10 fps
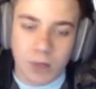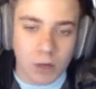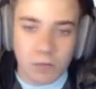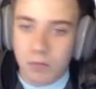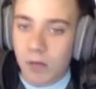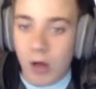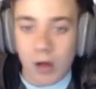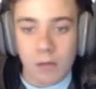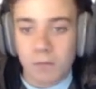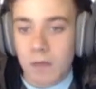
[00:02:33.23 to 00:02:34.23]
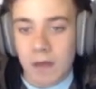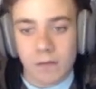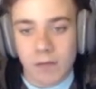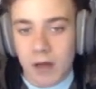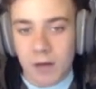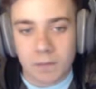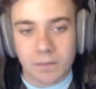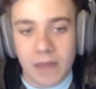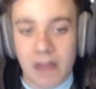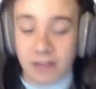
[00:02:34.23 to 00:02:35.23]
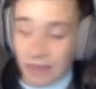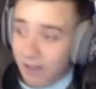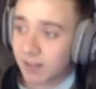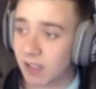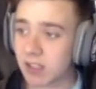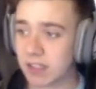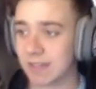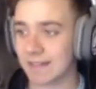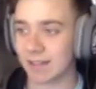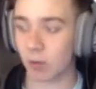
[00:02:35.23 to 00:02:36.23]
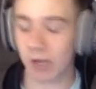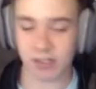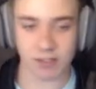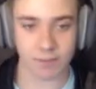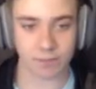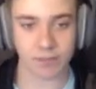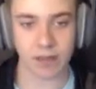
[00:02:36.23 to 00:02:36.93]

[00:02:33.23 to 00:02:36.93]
Nope. No. That's such an easy question.